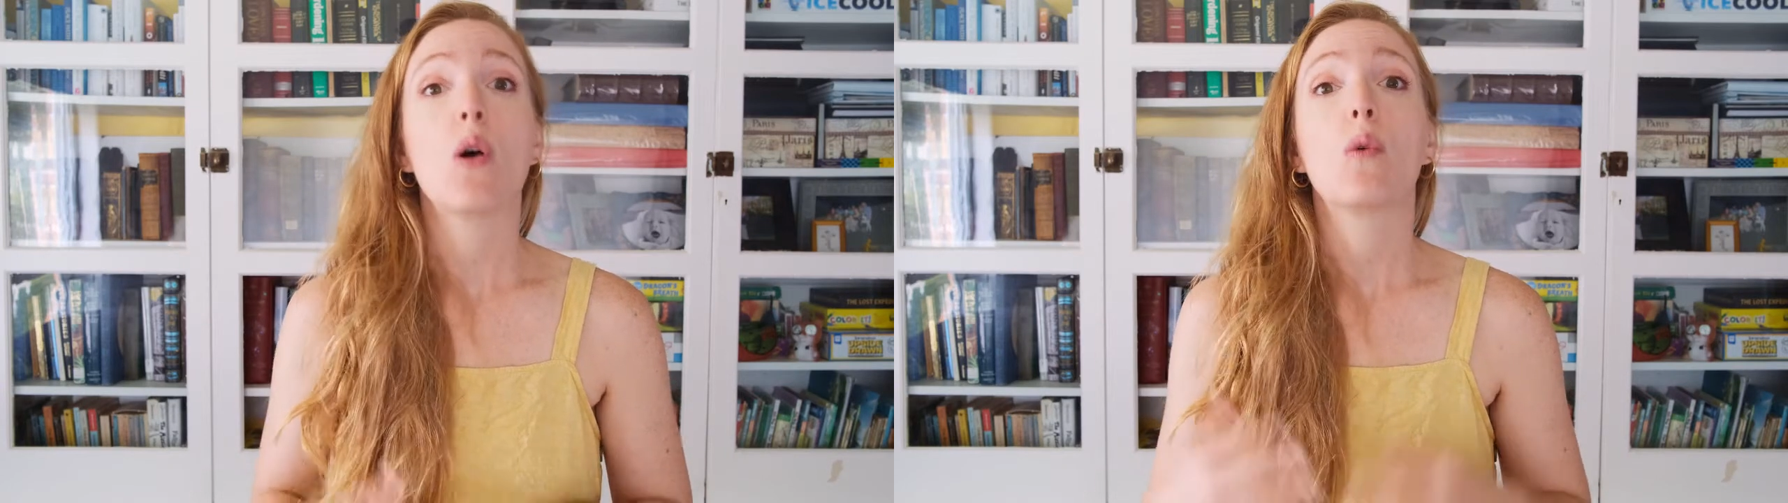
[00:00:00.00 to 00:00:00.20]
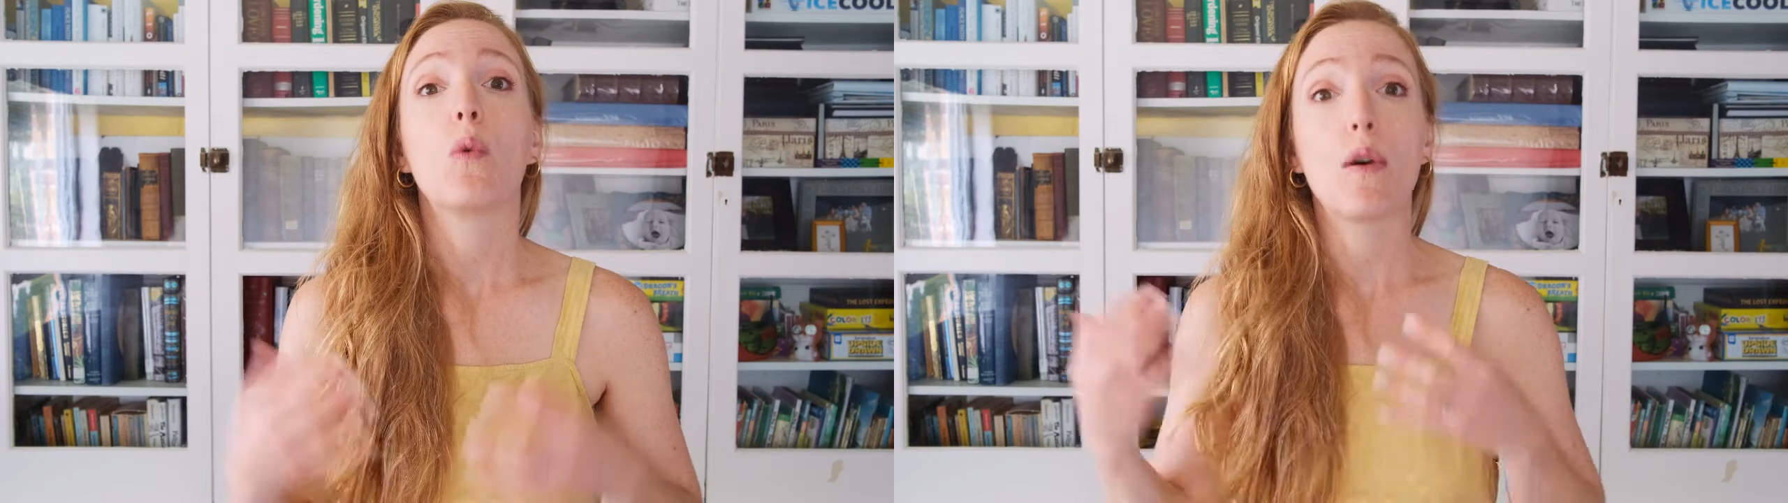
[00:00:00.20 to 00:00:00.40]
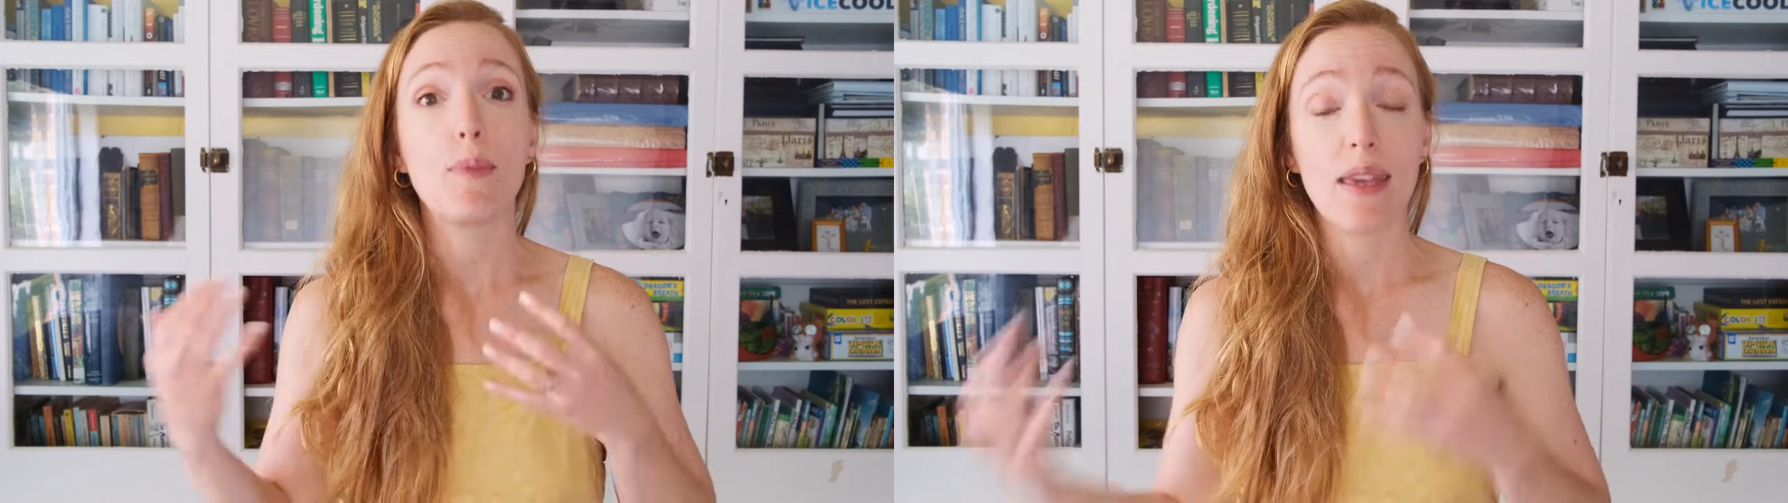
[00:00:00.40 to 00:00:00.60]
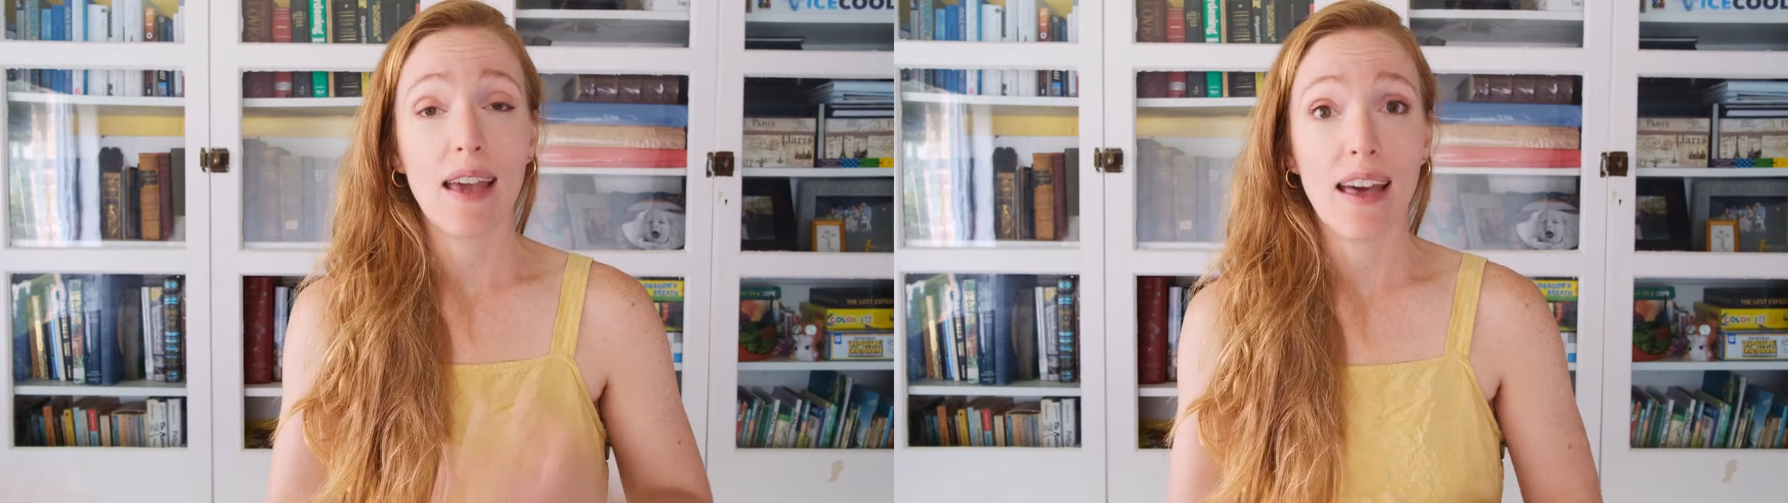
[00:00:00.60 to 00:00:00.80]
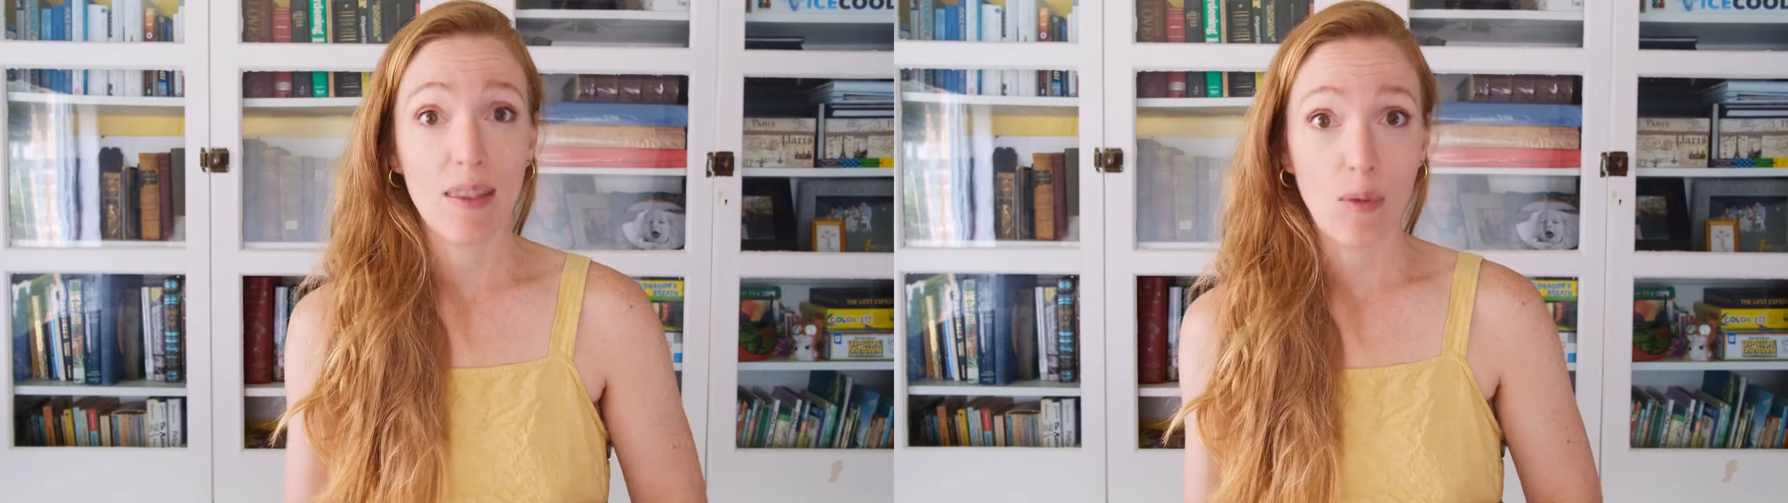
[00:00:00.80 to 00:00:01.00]
will
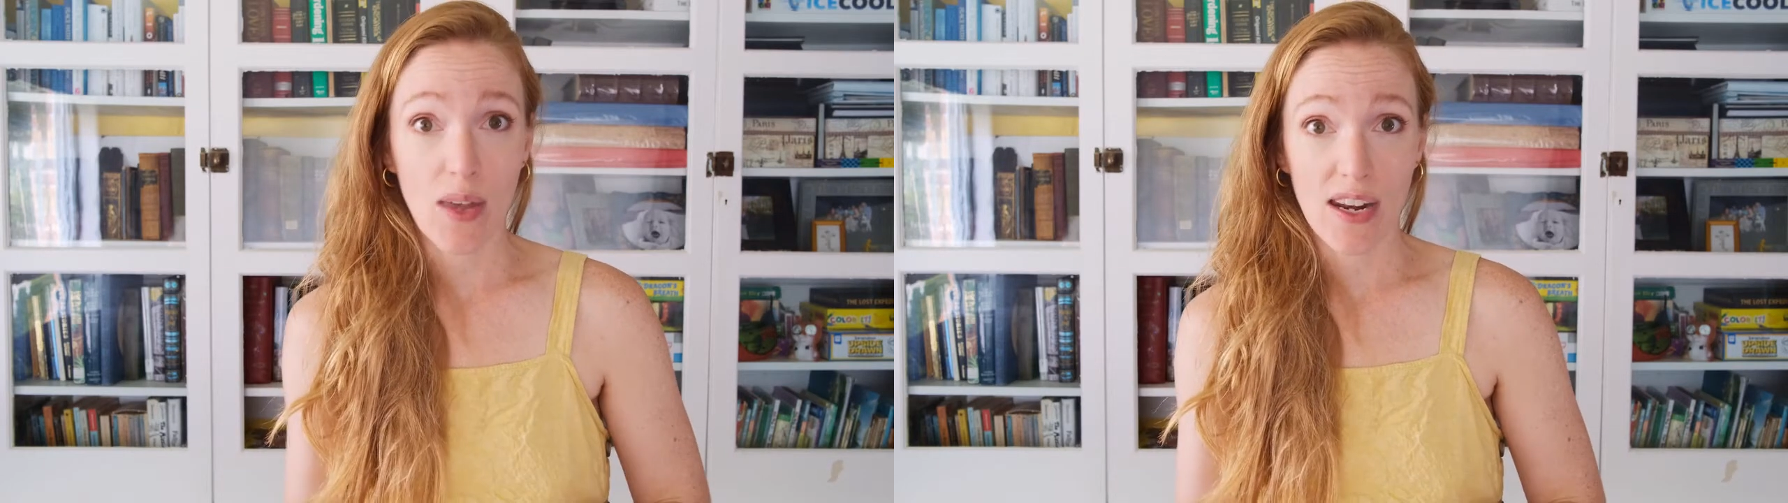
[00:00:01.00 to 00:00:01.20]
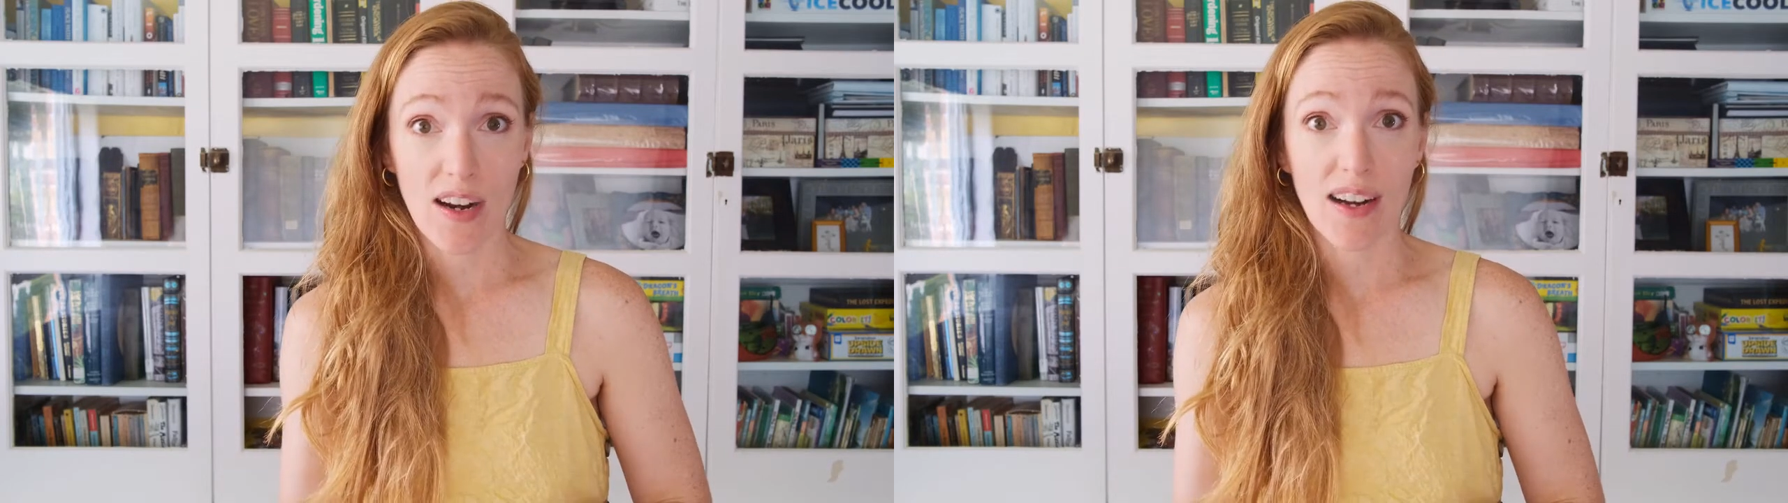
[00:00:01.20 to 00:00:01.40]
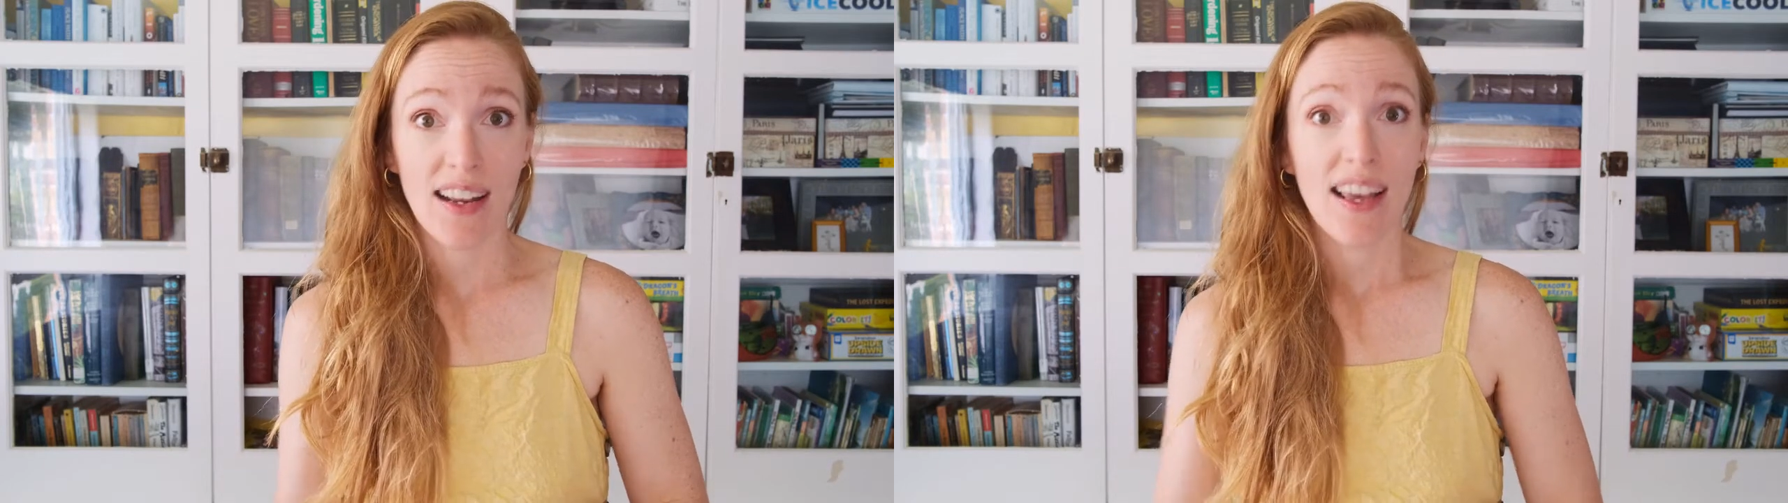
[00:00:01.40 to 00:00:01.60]
be the winner.